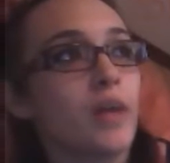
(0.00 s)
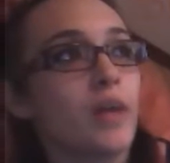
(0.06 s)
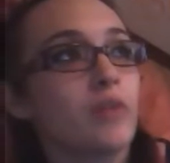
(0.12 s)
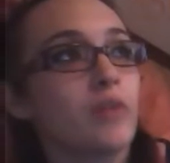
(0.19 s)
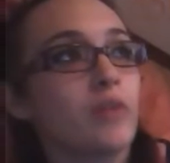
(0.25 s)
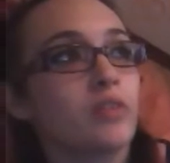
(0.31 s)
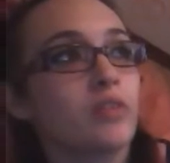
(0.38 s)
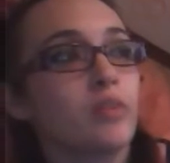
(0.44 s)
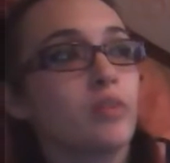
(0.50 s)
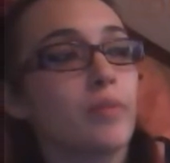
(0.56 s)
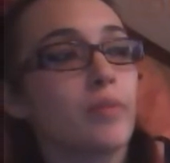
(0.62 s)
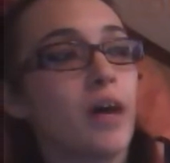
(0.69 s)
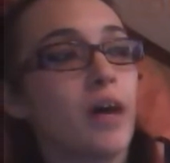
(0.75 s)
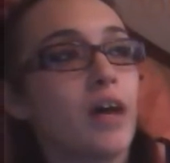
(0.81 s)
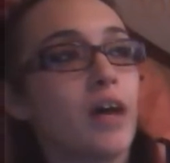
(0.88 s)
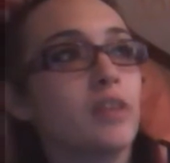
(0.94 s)
and I was a little bit
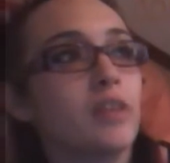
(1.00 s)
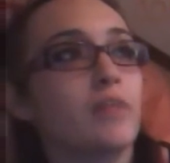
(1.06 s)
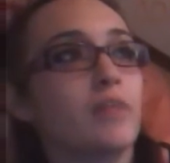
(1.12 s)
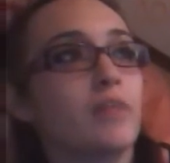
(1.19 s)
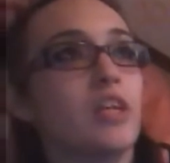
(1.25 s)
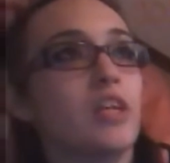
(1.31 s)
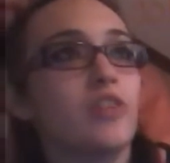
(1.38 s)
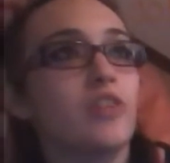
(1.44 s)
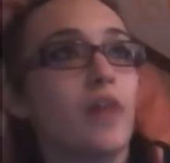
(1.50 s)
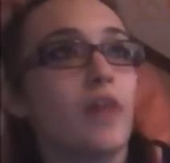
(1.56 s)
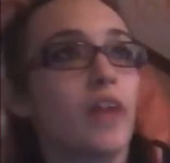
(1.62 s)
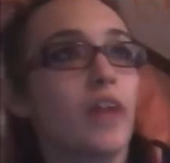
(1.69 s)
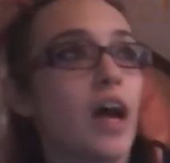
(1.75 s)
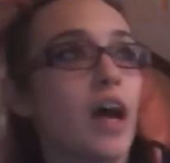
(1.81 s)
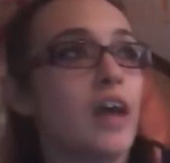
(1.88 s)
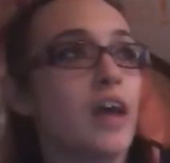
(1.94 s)
behind him, and he thought that
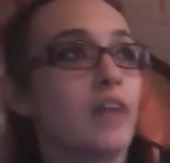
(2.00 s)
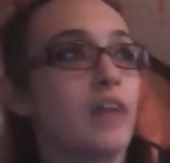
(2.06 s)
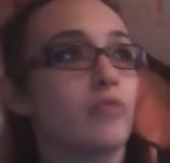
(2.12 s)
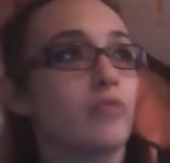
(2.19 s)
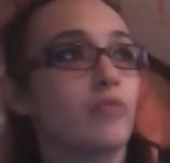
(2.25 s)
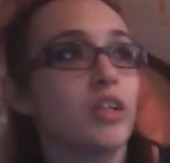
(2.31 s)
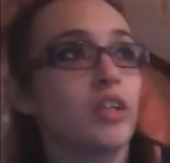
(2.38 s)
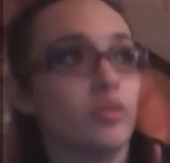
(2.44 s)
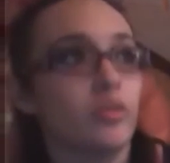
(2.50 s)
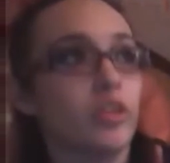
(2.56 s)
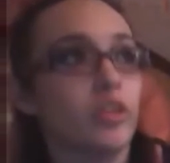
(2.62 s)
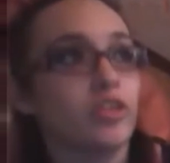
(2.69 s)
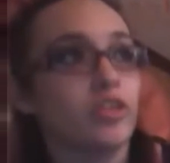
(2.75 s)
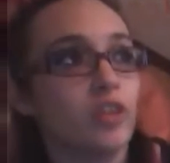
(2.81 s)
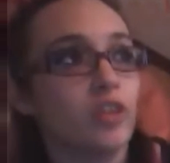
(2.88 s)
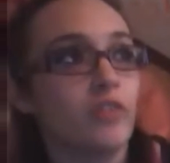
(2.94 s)
I had really,
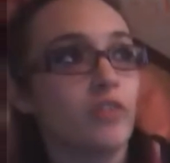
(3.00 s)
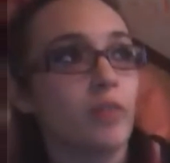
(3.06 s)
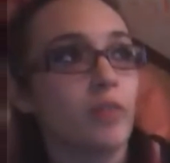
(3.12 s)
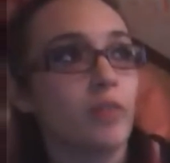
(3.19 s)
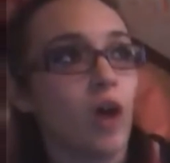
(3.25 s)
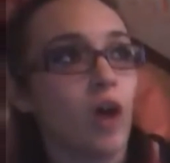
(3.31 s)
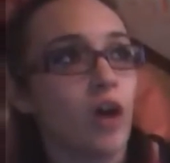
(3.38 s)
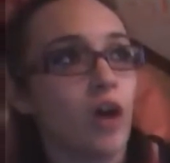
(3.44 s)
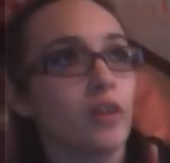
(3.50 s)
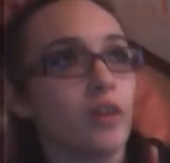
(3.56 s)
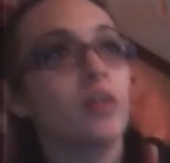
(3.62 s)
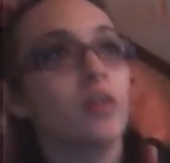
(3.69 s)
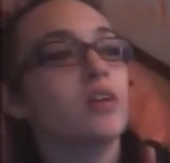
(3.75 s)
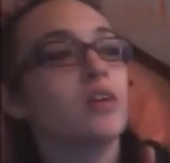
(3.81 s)
really shoved him hard,